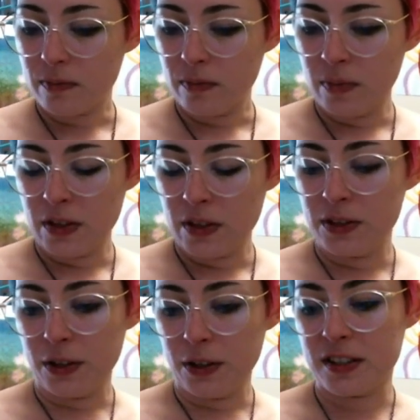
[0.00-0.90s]
So
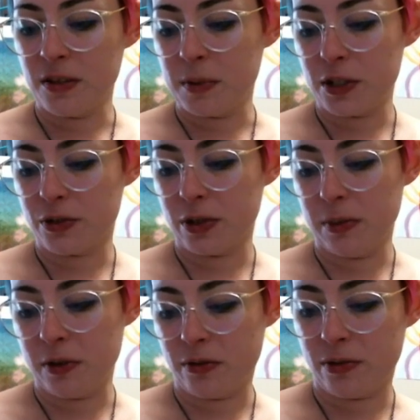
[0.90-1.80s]
not so much cream of...
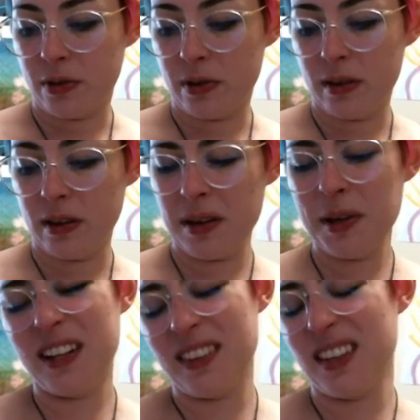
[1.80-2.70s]
I mean, I
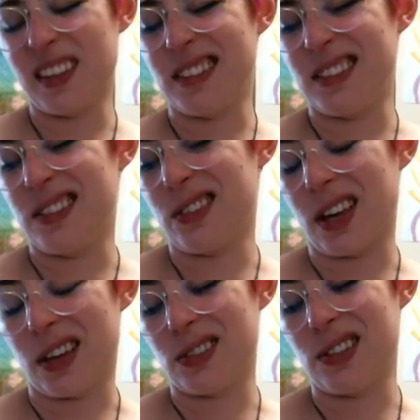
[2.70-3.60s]
think that still
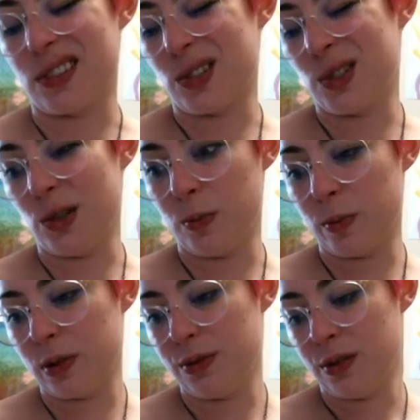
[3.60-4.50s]
counts as a soup.
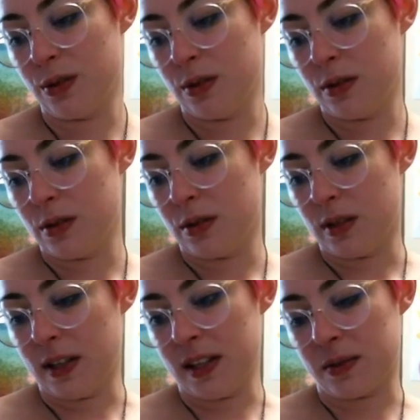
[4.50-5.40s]

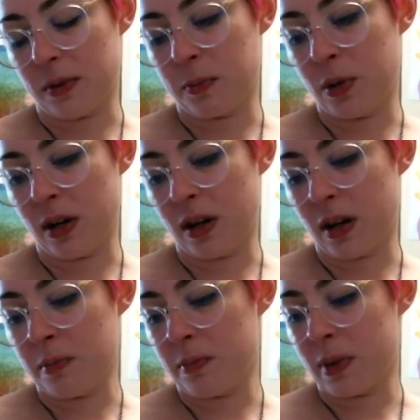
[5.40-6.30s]
Unless I would put it on
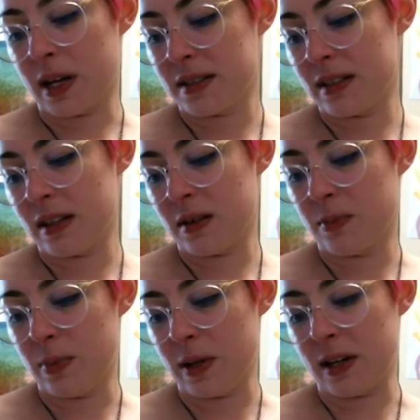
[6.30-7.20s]
pasta. But
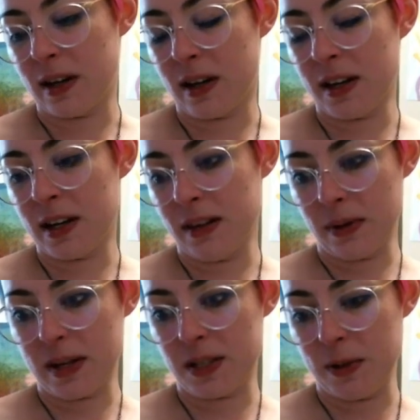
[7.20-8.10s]
a lot of the
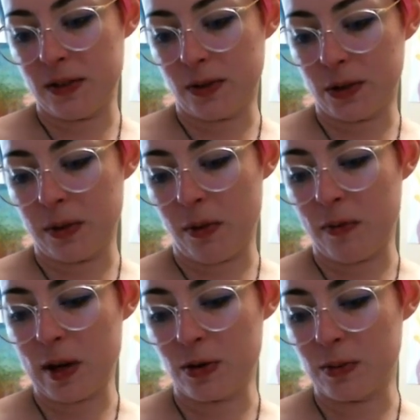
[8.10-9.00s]
recipes for cream of
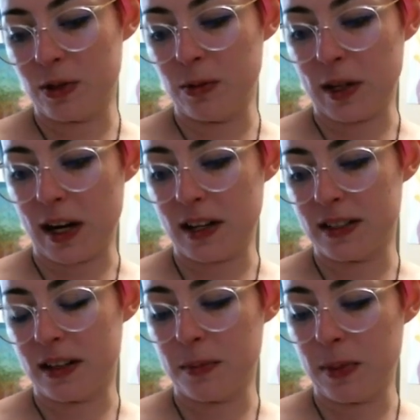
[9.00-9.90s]
mushroom soup that I saw,
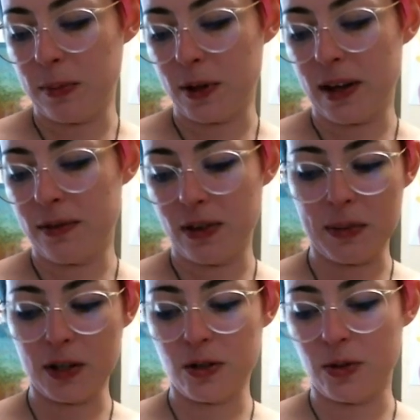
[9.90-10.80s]
people left the
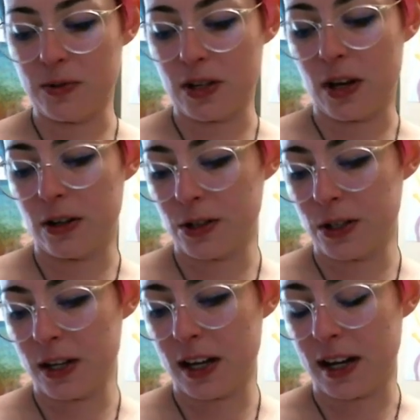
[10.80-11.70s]
mushrooms larger to
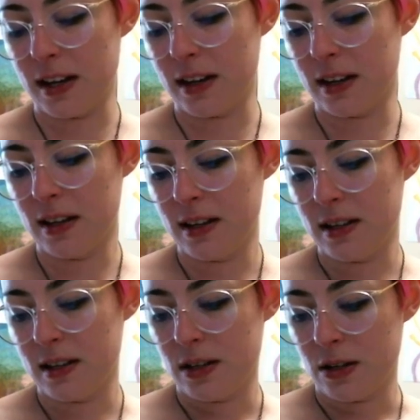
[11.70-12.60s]
kind of
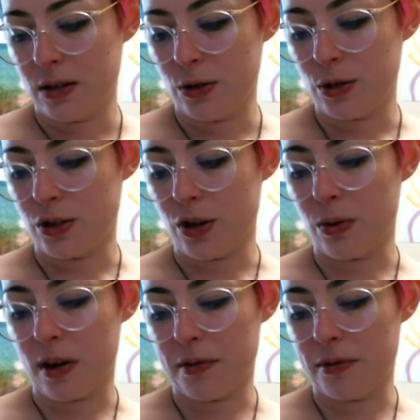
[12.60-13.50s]
show
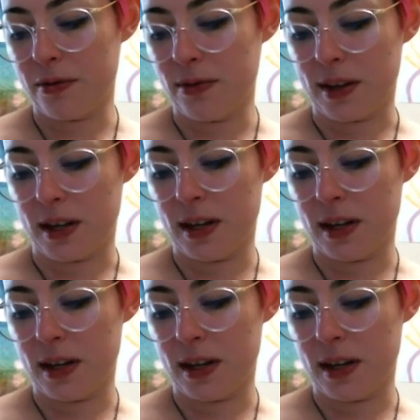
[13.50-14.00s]
off the